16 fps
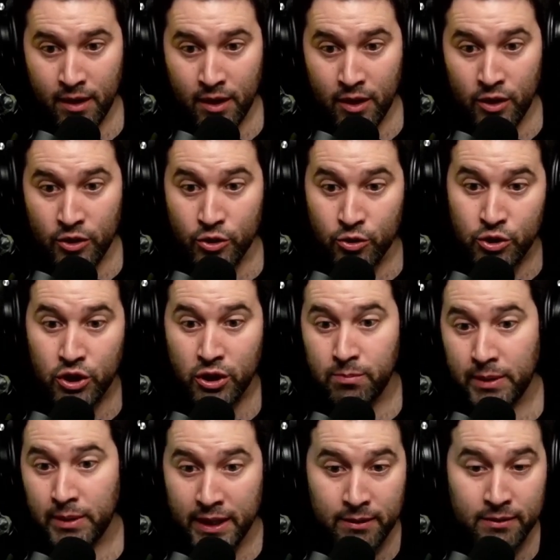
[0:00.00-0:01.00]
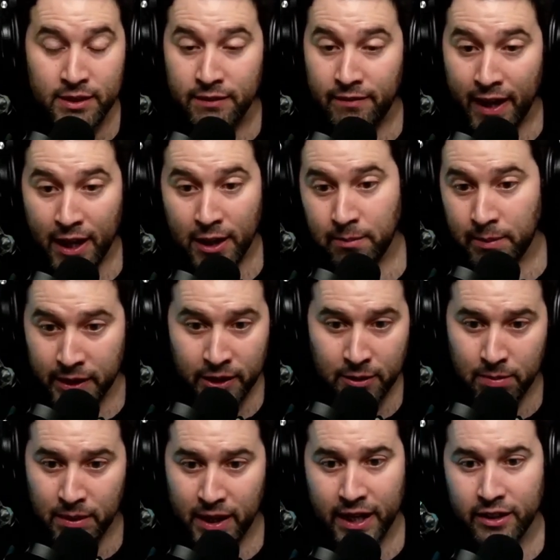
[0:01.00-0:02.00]
you should be developing your
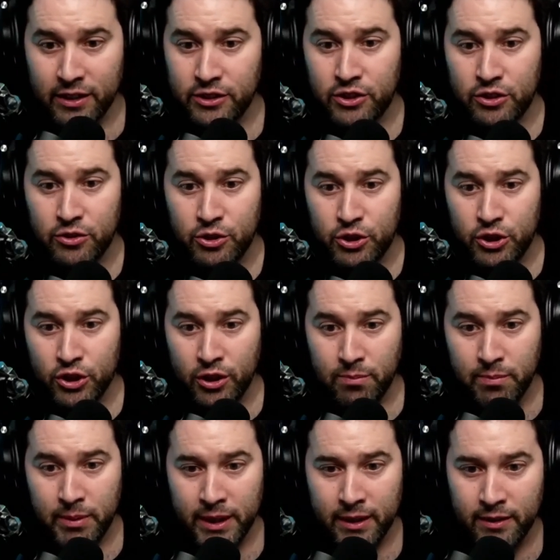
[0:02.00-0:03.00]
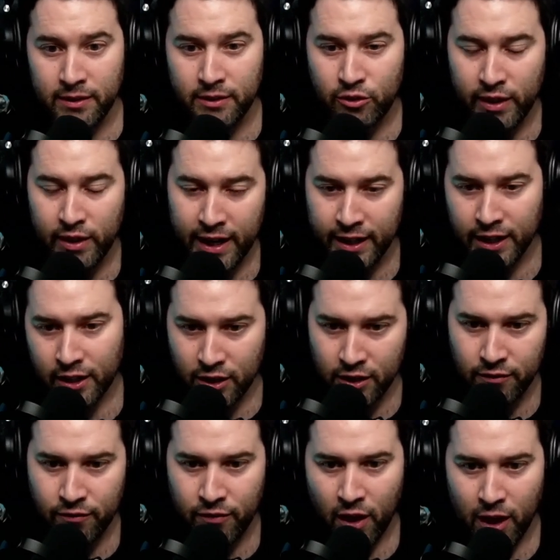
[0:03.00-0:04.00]
players. You should be creating a
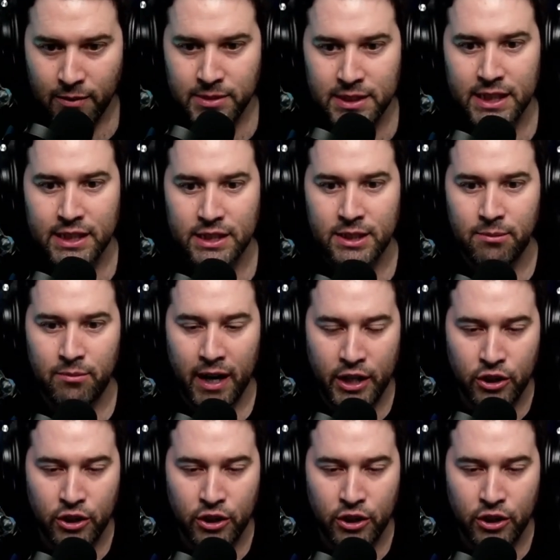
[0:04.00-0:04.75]
good farm system, right?